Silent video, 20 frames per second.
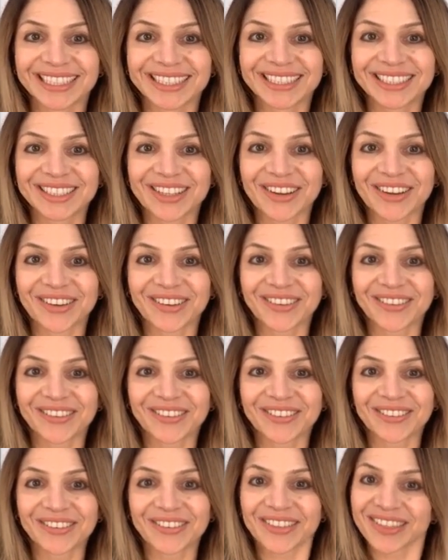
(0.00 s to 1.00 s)
So
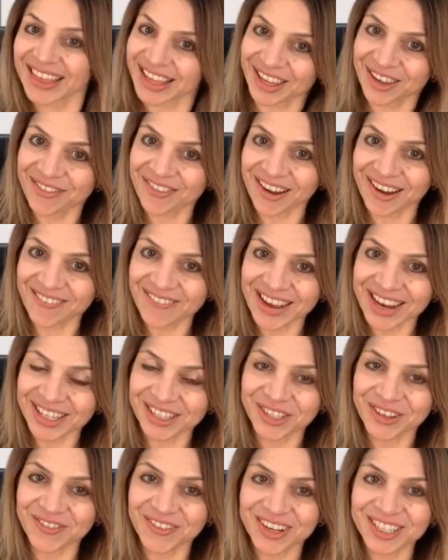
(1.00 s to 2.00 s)
thank you very much.
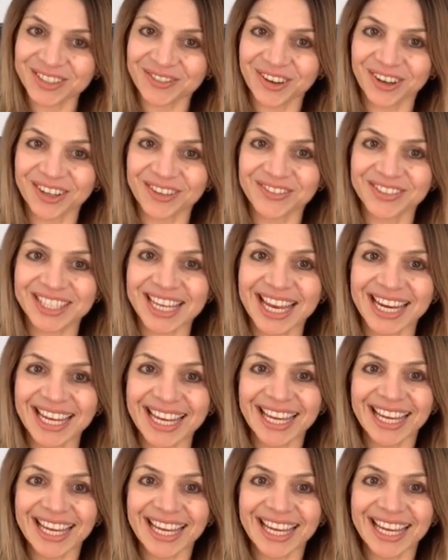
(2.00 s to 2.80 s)
You're most welcome, Sally.